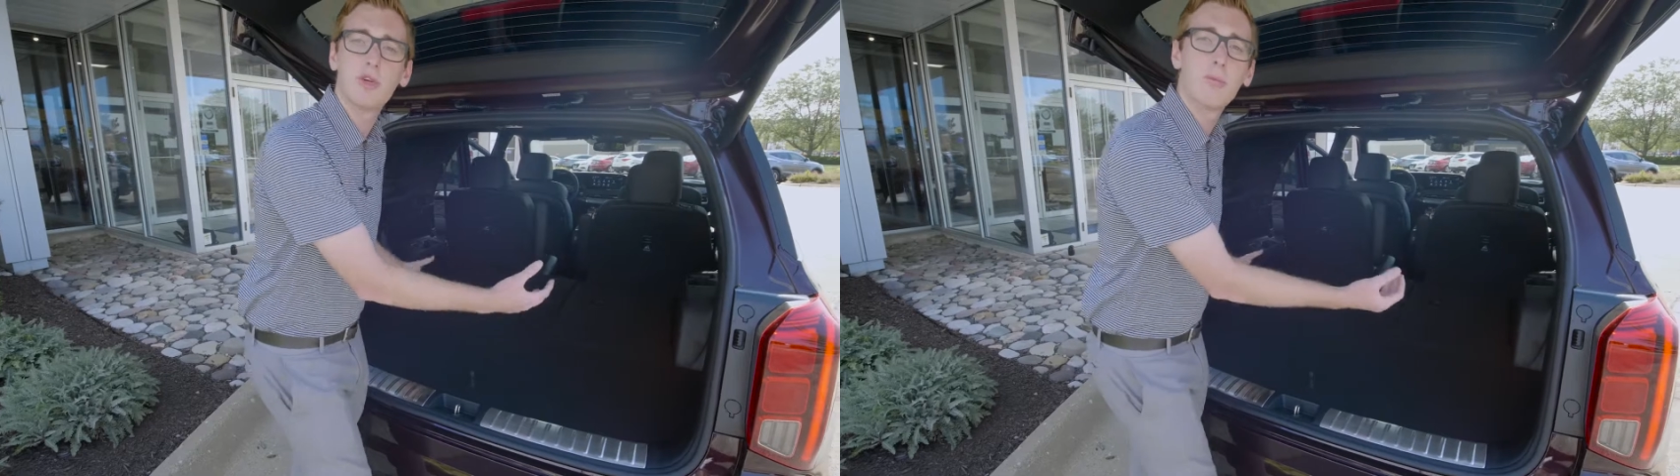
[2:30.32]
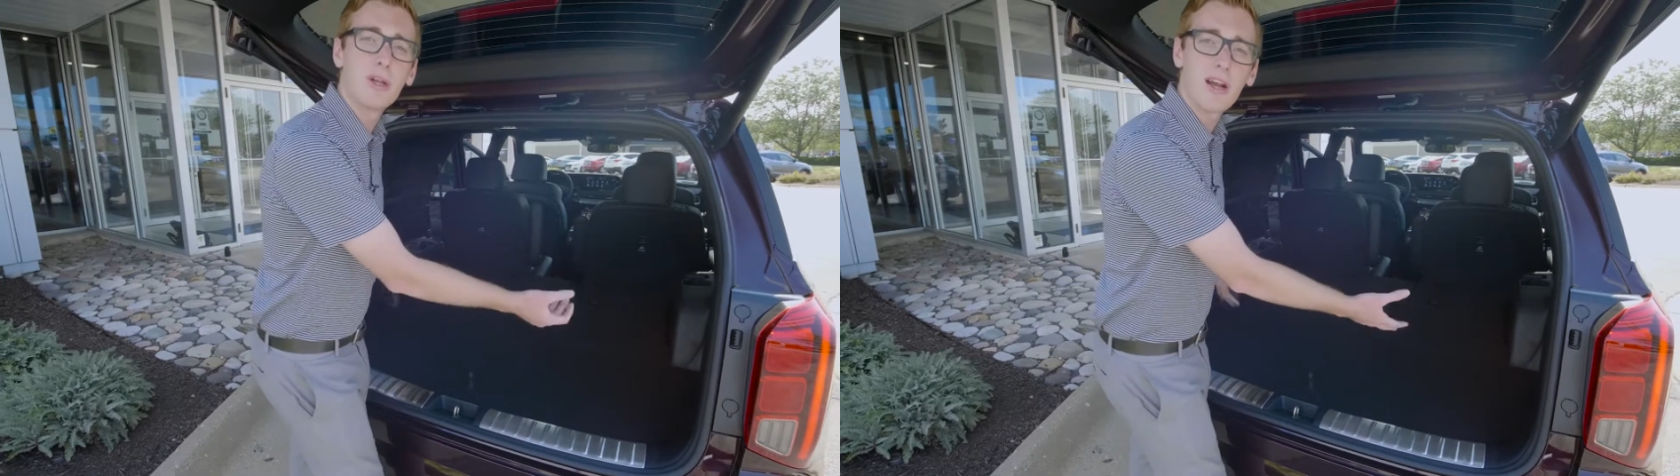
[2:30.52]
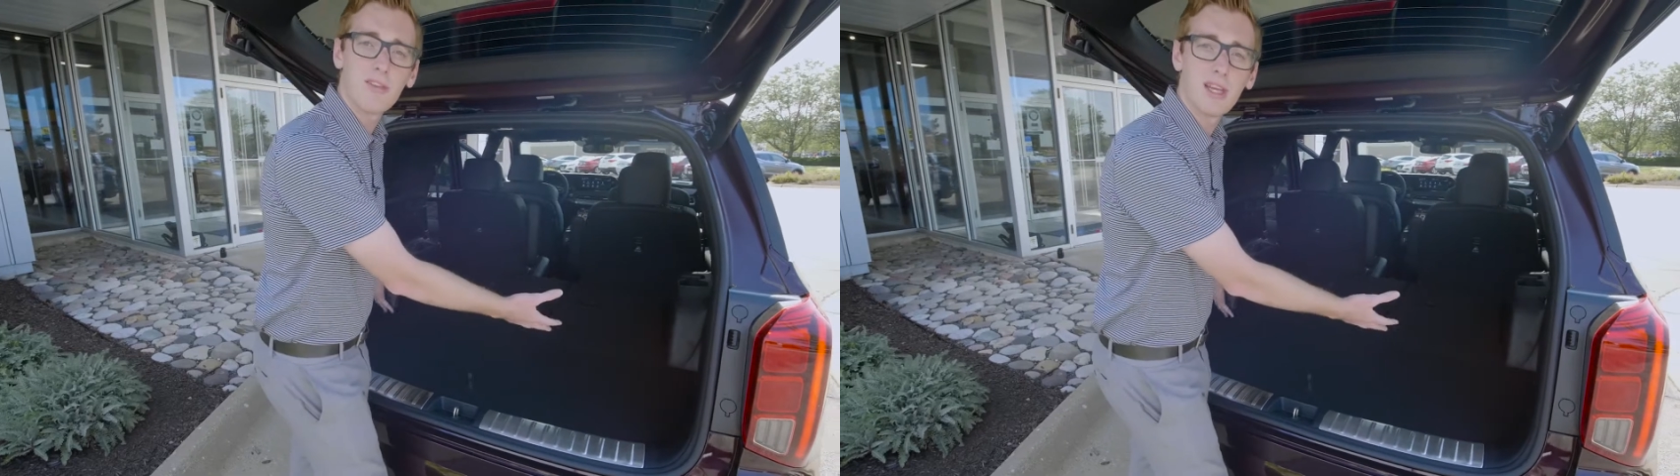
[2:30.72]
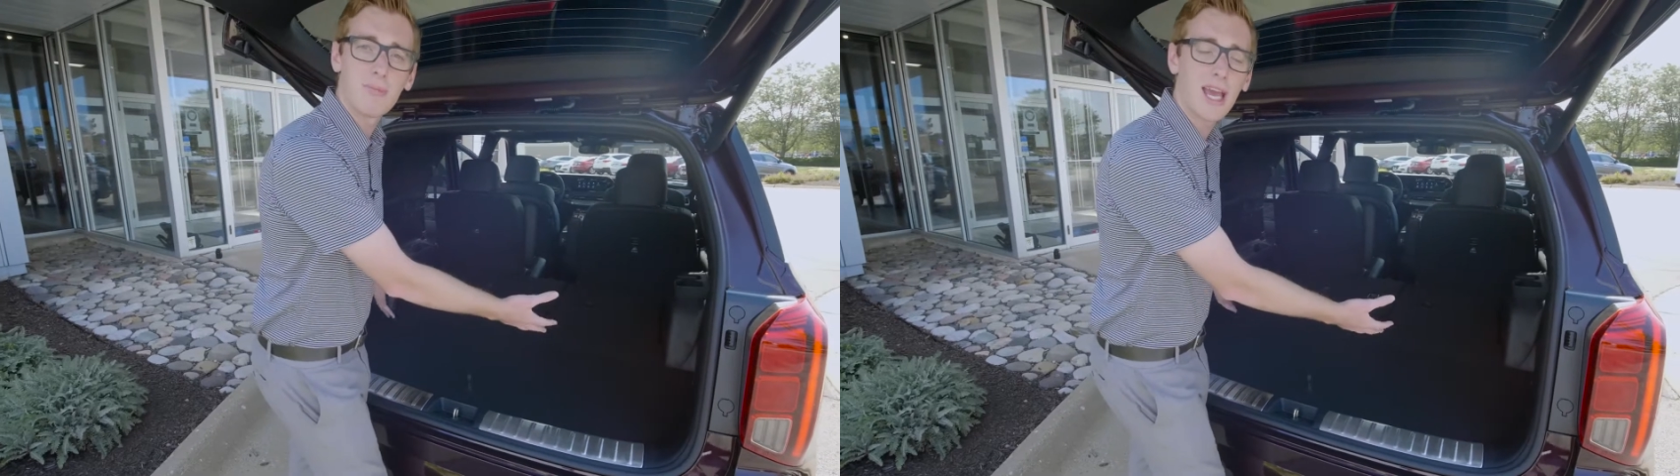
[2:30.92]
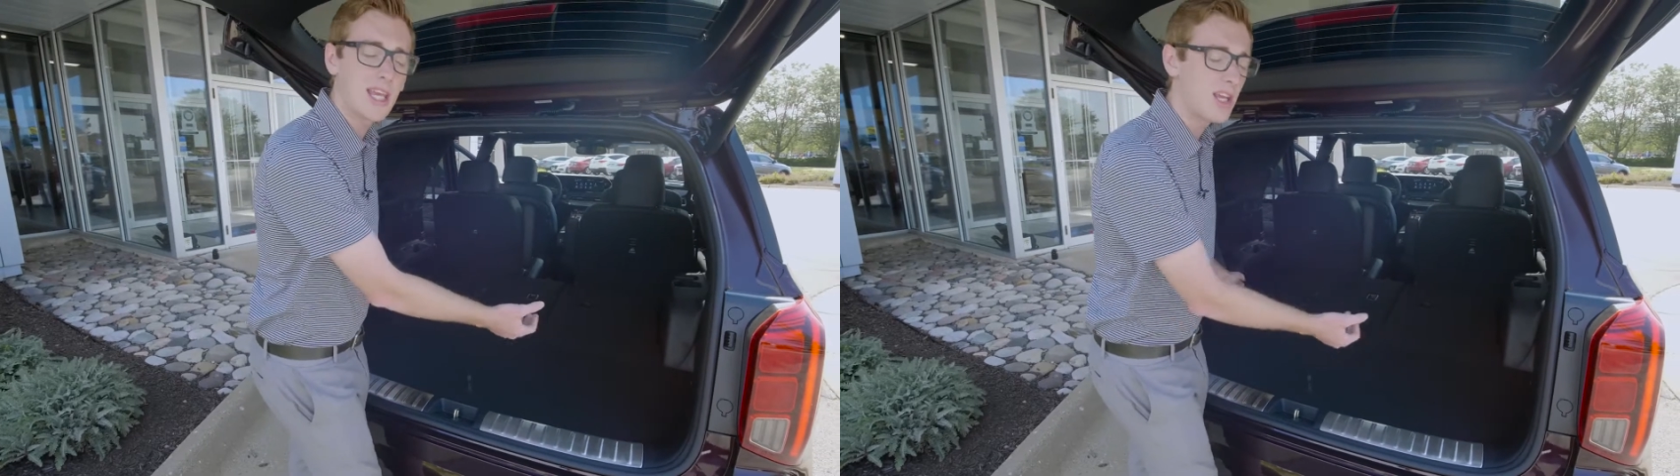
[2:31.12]
you can put everything
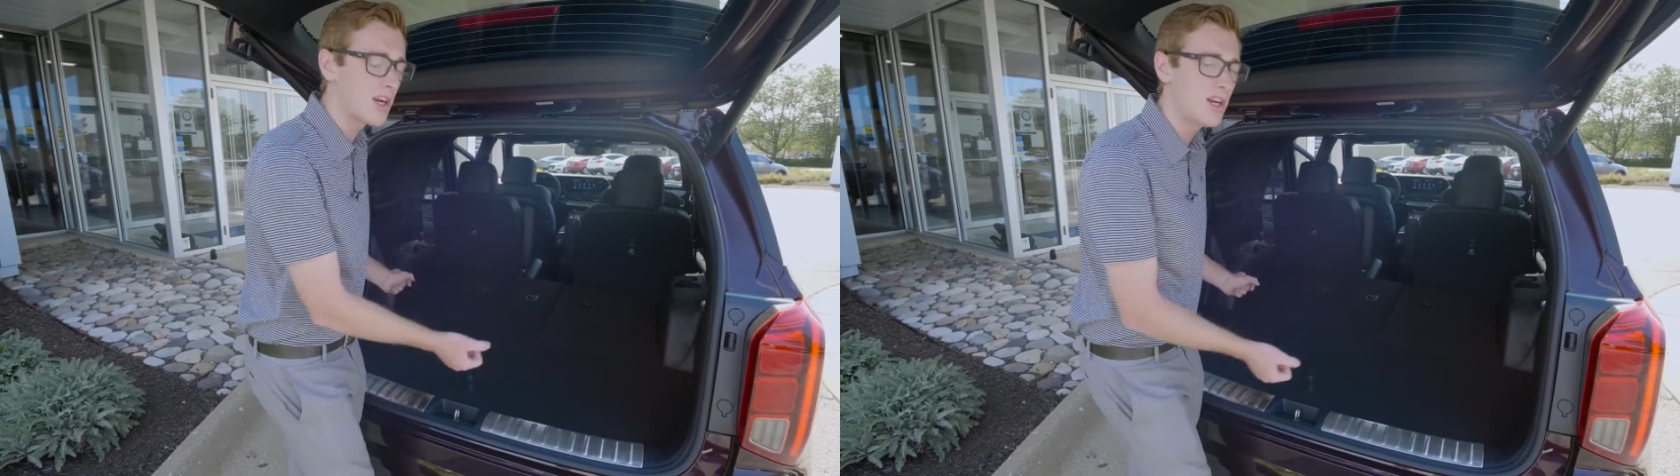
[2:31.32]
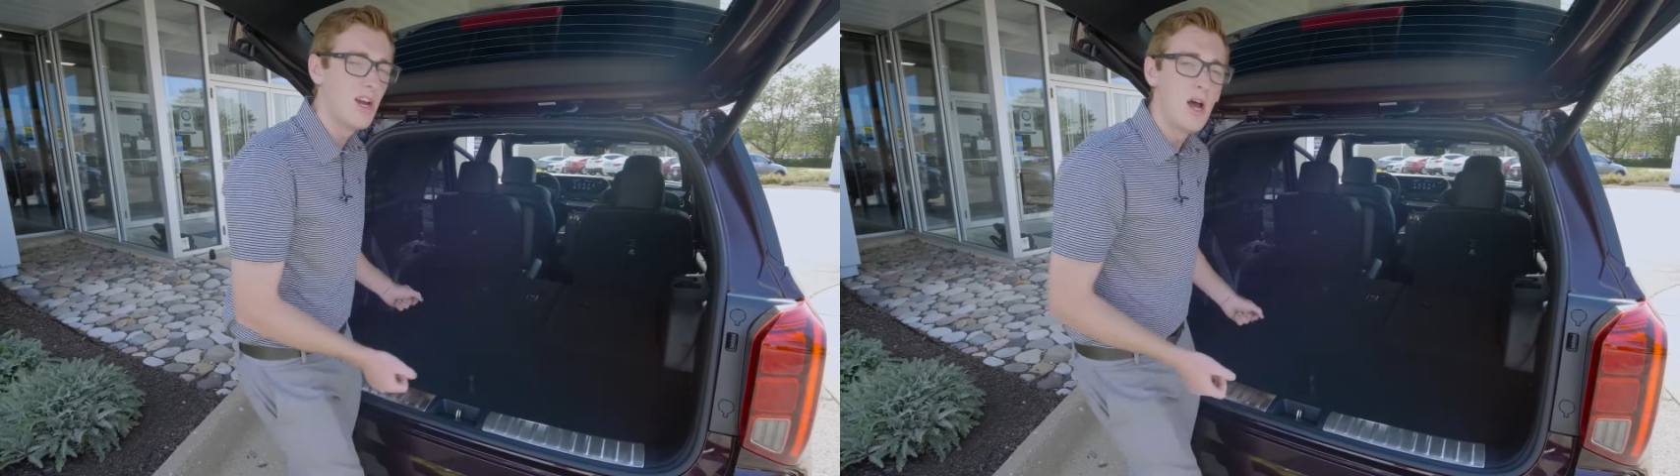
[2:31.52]
back here.